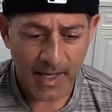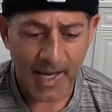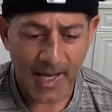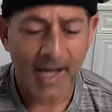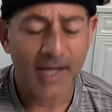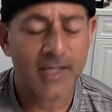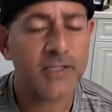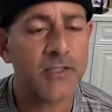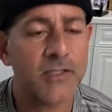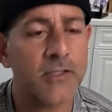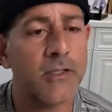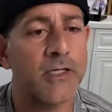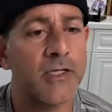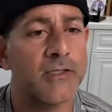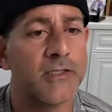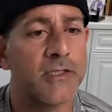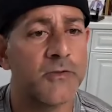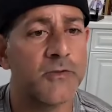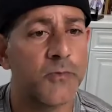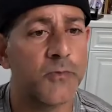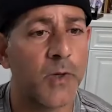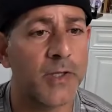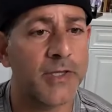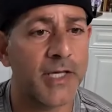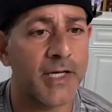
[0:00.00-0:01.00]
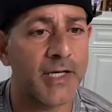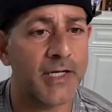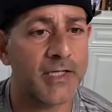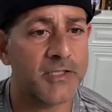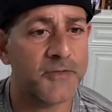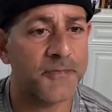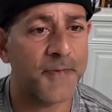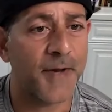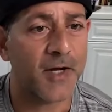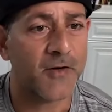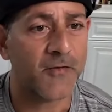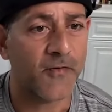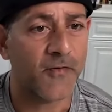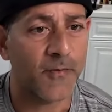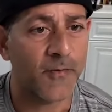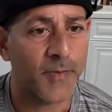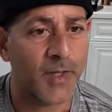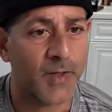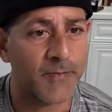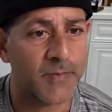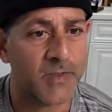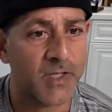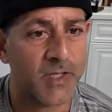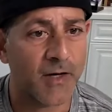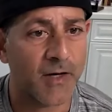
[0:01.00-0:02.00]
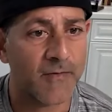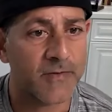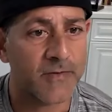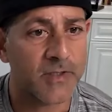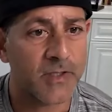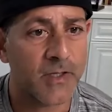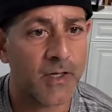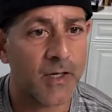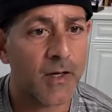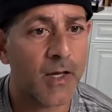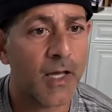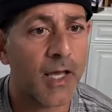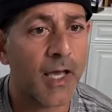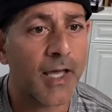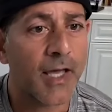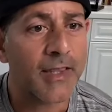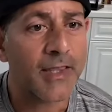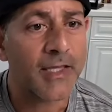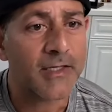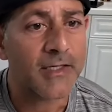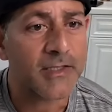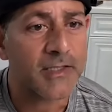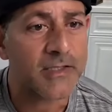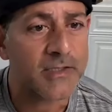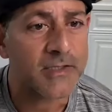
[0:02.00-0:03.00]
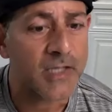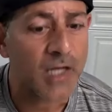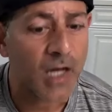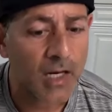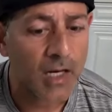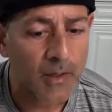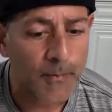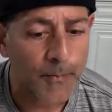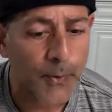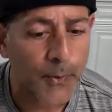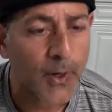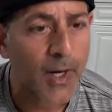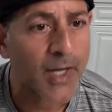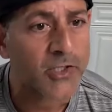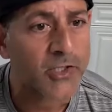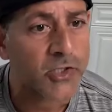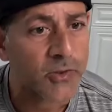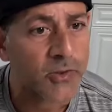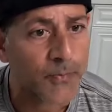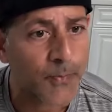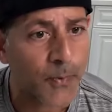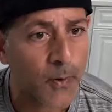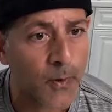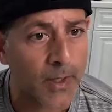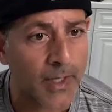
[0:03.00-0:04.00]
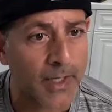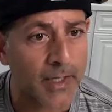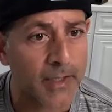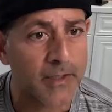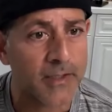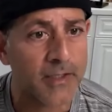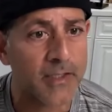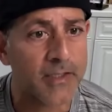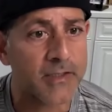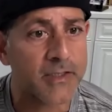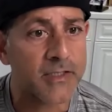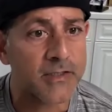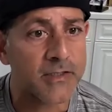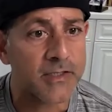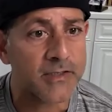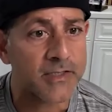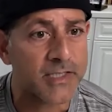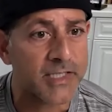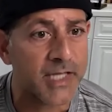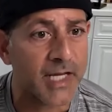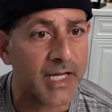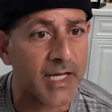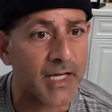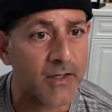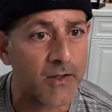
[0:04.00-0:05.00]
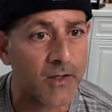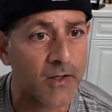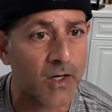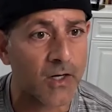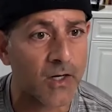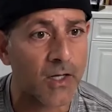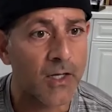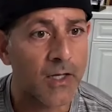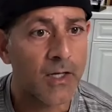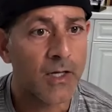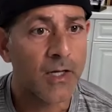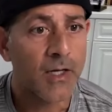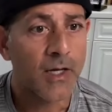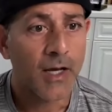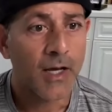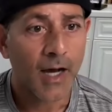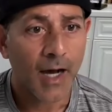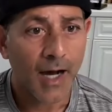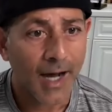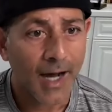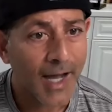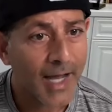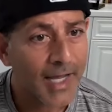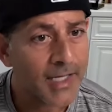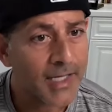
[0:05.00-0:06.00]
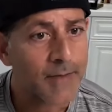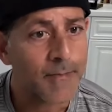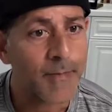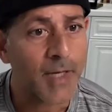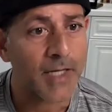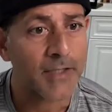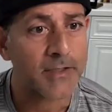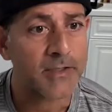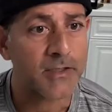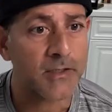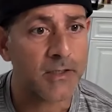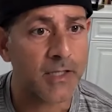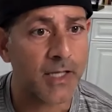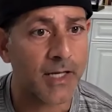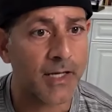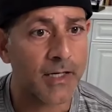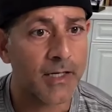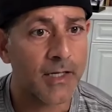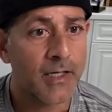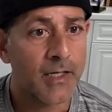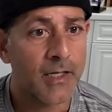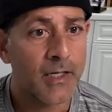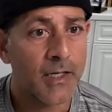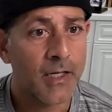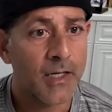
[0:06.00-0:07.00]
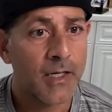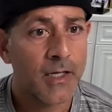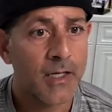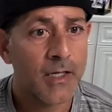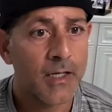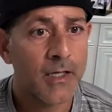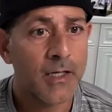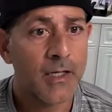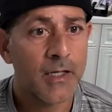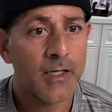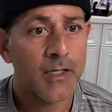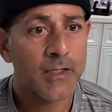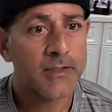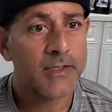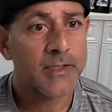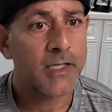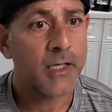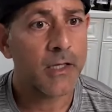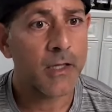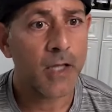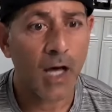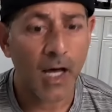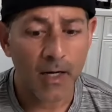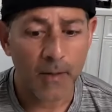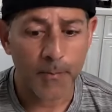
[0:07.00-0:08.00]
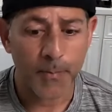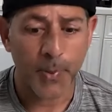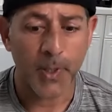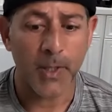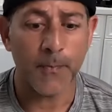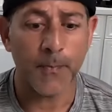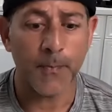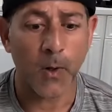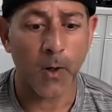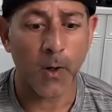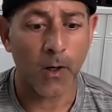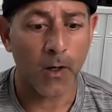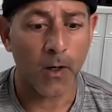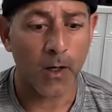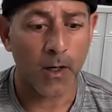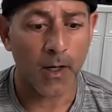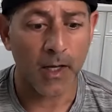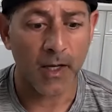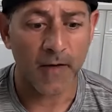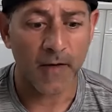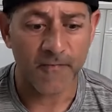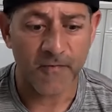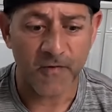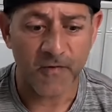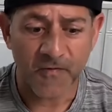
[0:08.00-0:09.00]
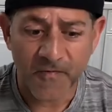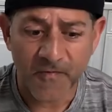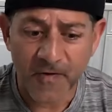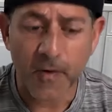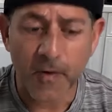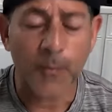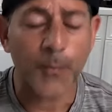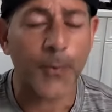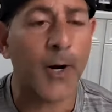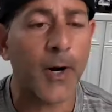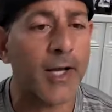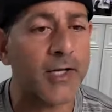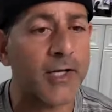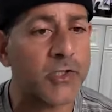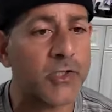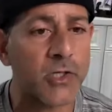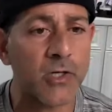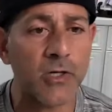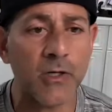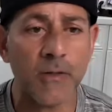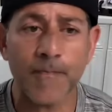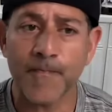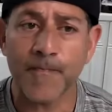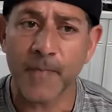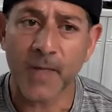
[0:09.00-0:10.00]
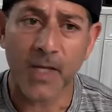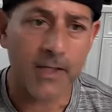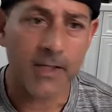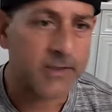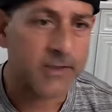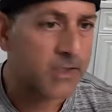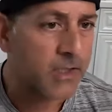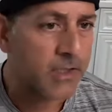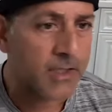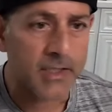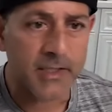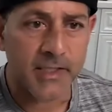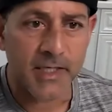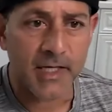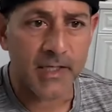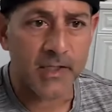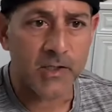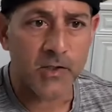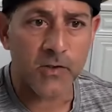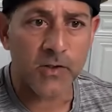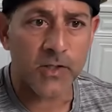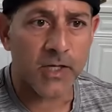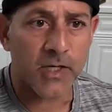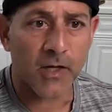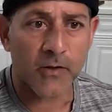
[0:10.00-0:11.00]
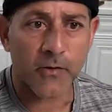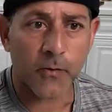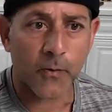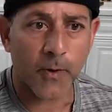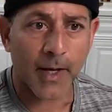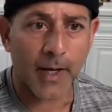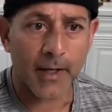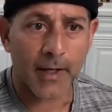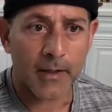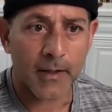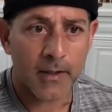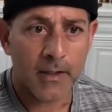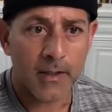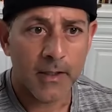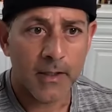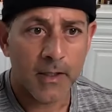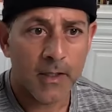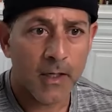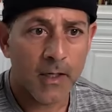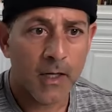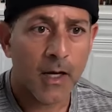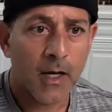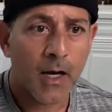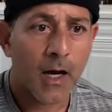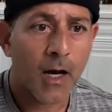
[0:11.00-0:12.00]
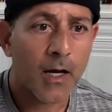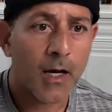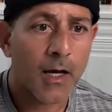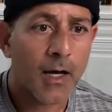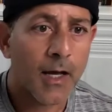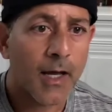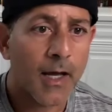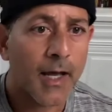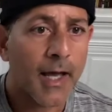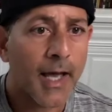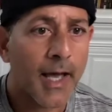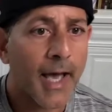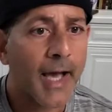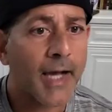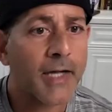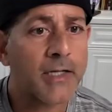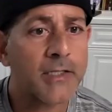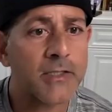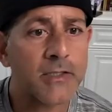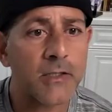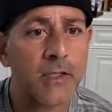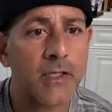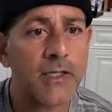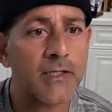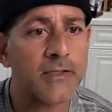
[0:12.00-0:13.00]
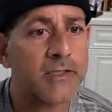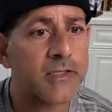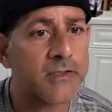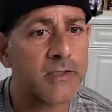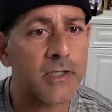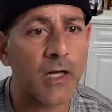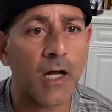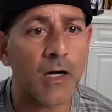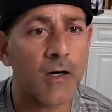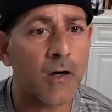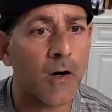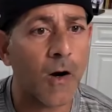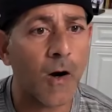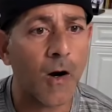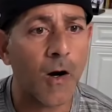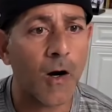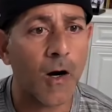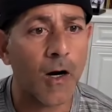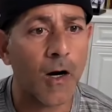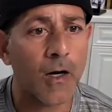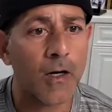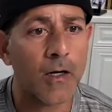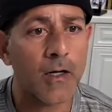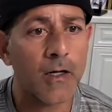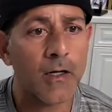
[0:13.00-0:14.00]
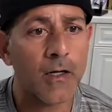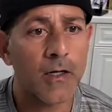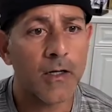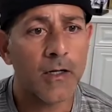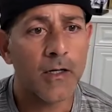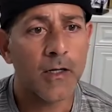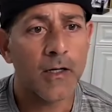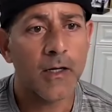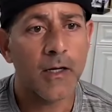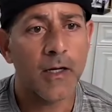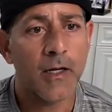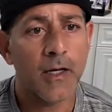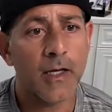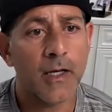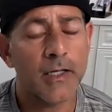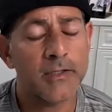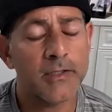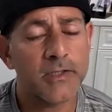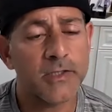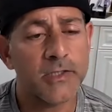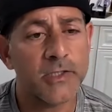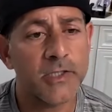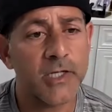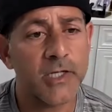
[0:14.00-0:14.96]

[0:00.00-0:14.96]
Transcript: excellence is what they expect from themselves. And this is not a pressure point. This is a standard. I am excellent. See, a lot of people, if you feel pressure, it's going to take you the other way. Excellence is not hard. It's